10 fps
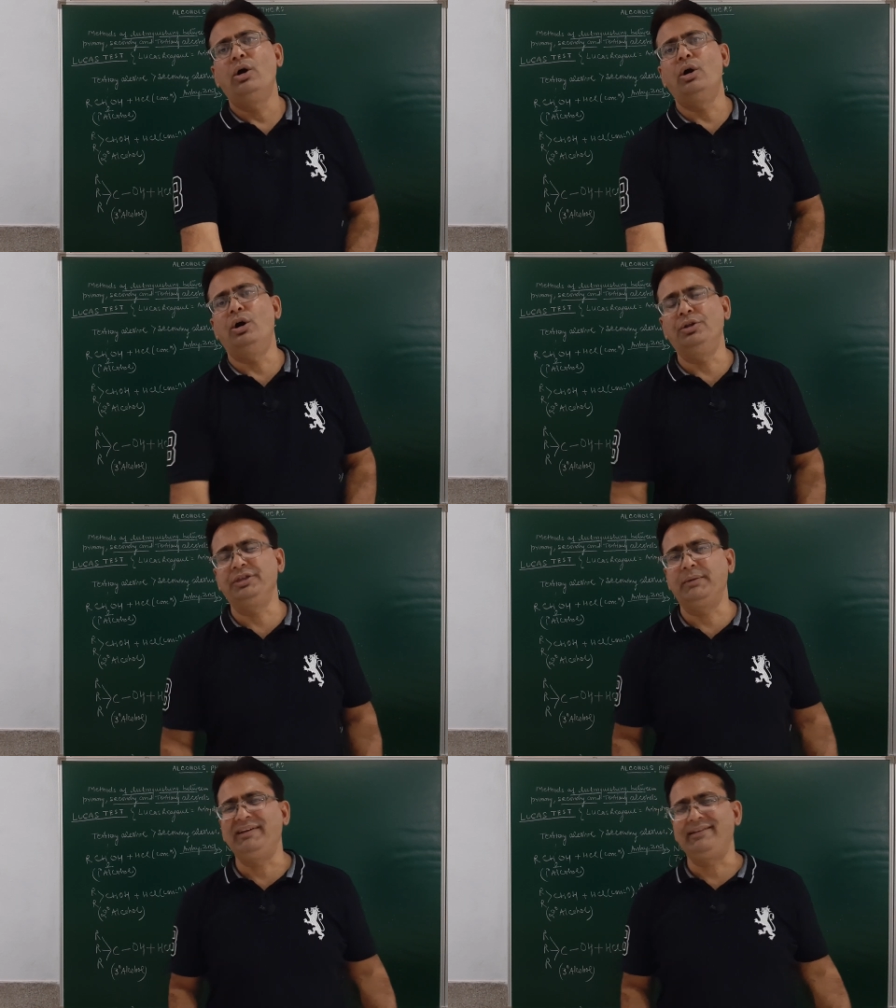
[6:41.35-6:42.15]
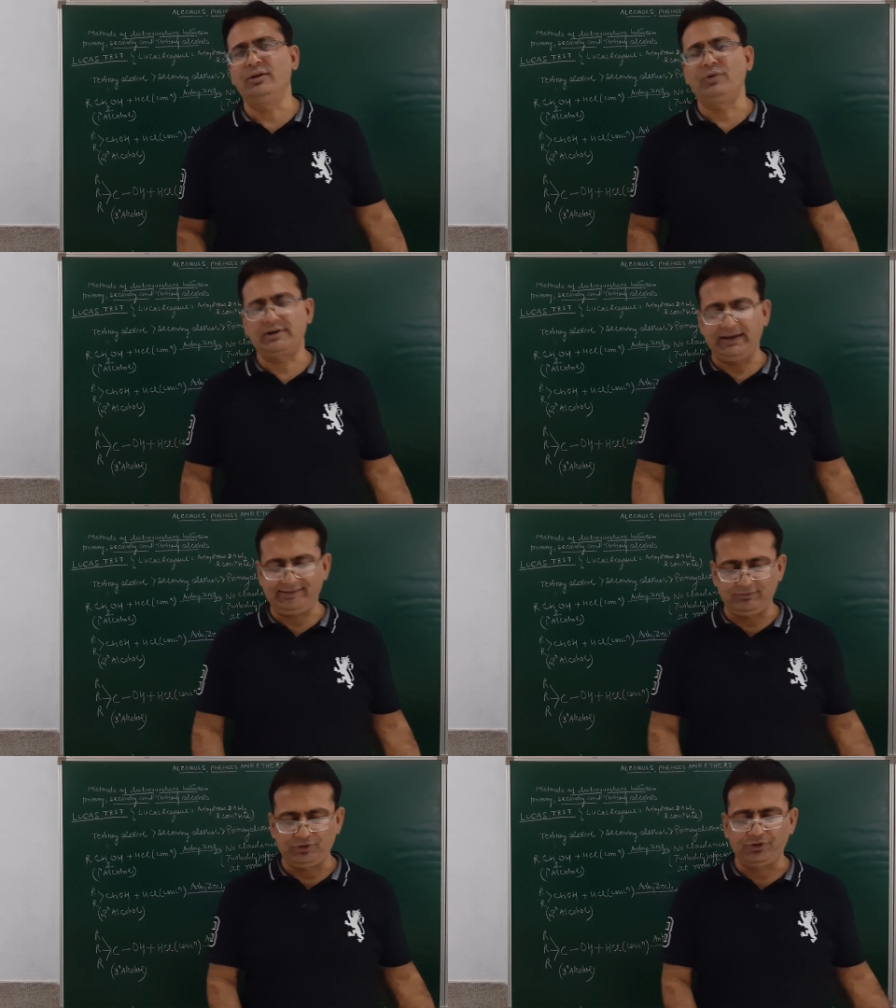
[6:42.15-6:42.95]
on the basis of a
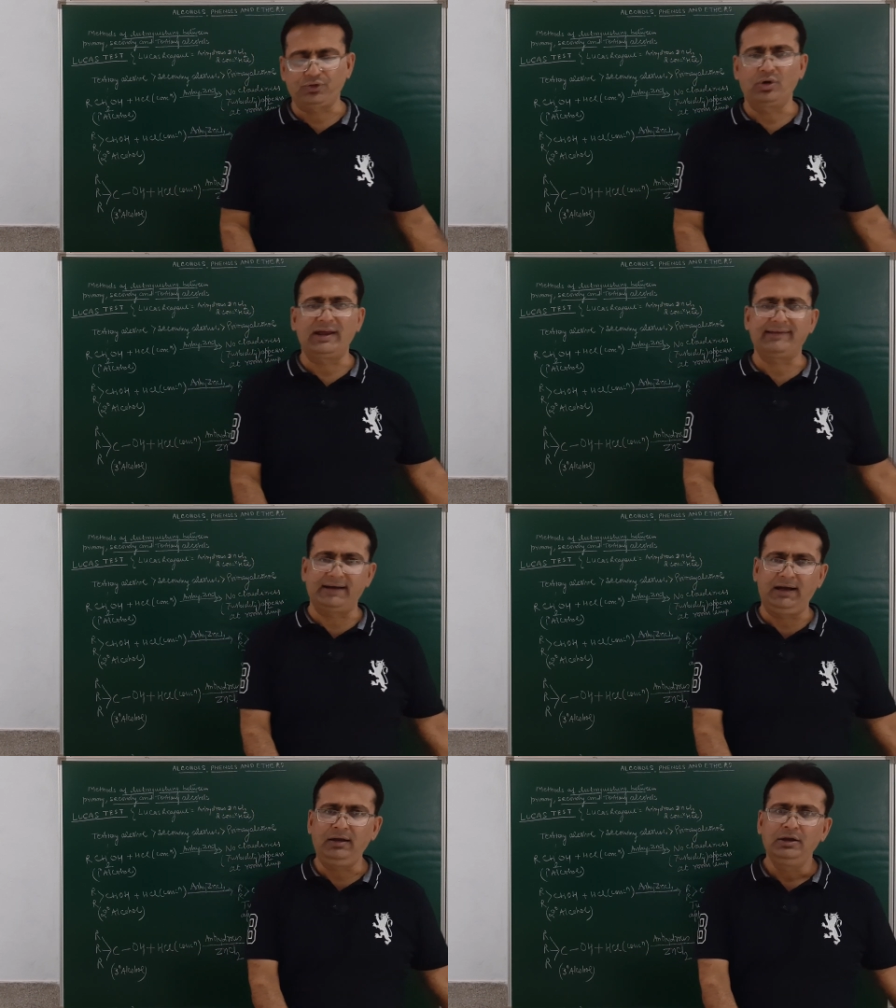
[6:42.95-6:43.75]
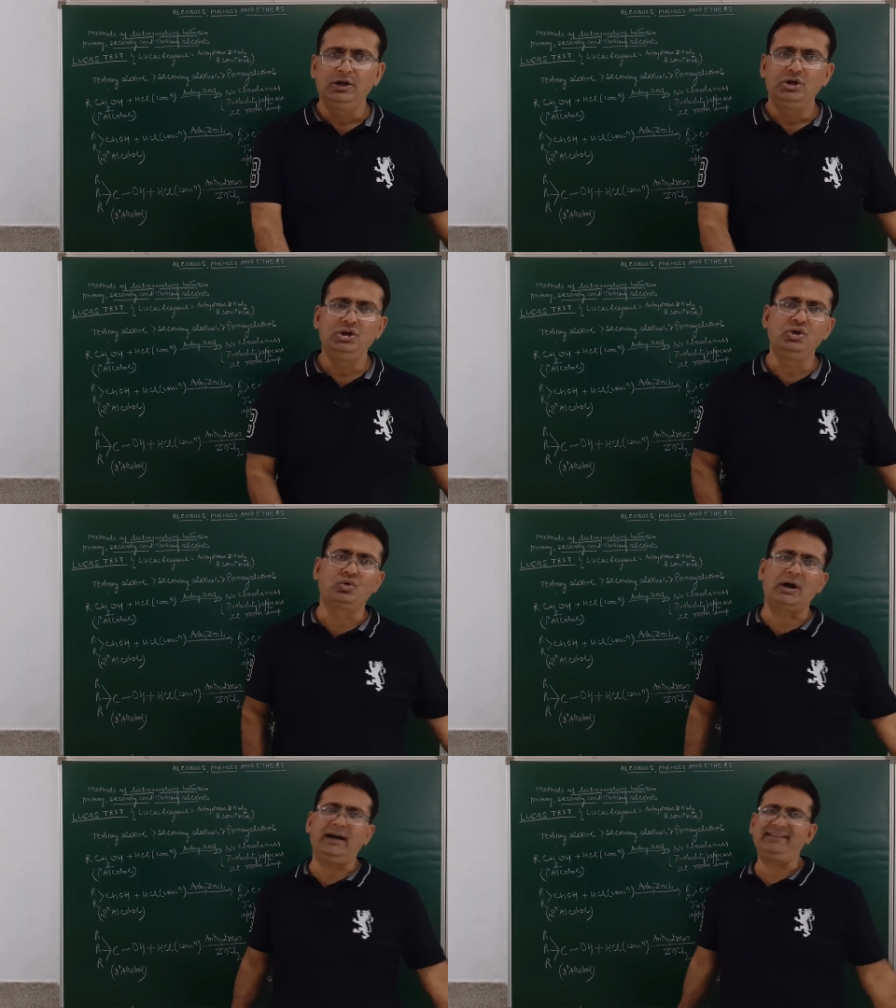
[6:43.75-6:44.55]
test which is called as a
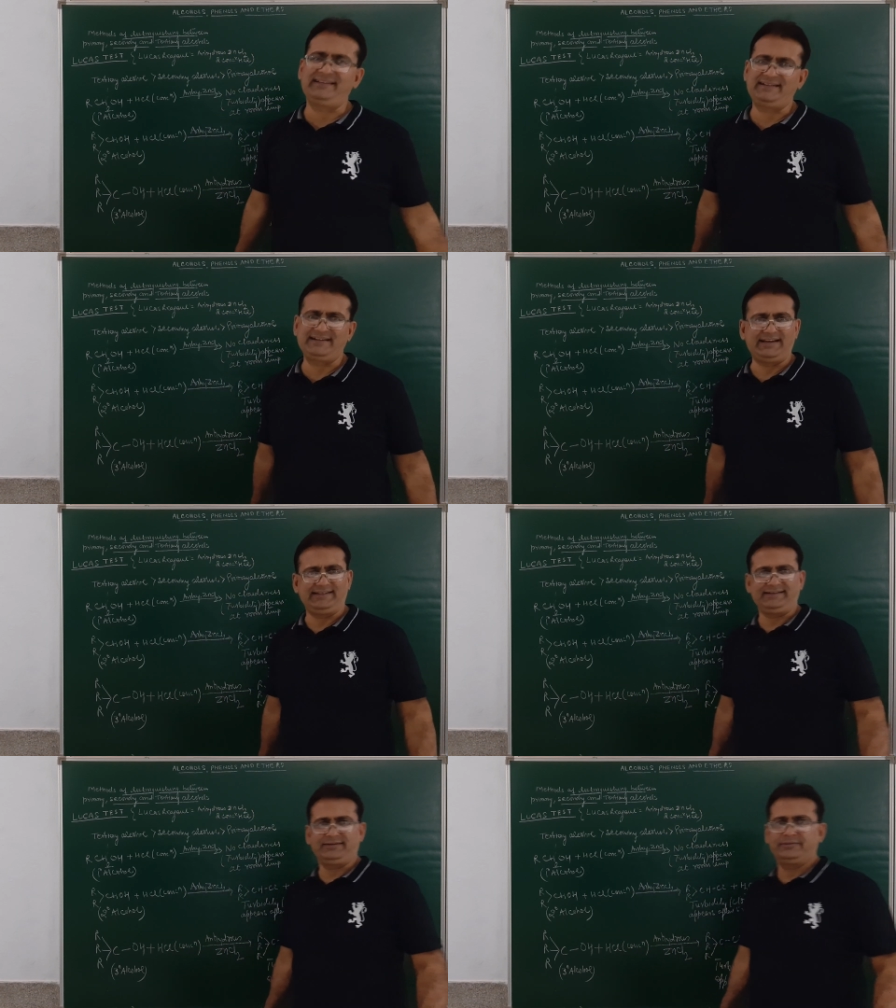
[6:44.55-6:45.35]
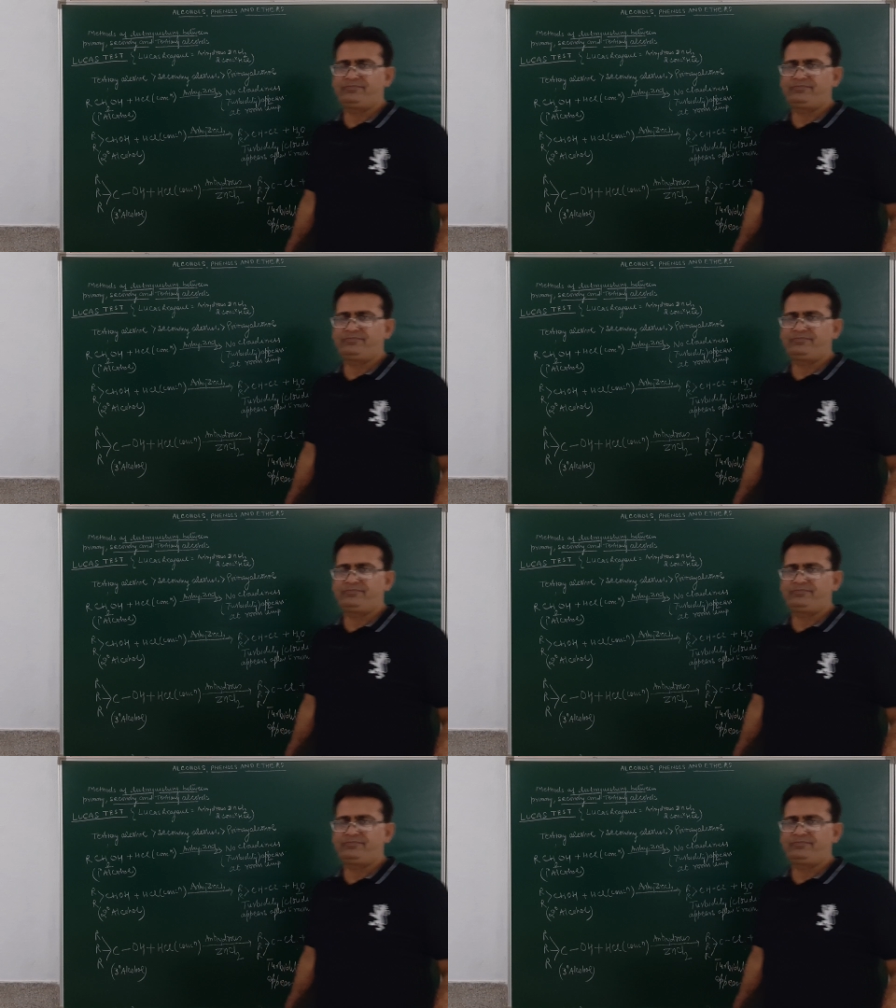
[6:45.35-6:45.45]
Lucas test.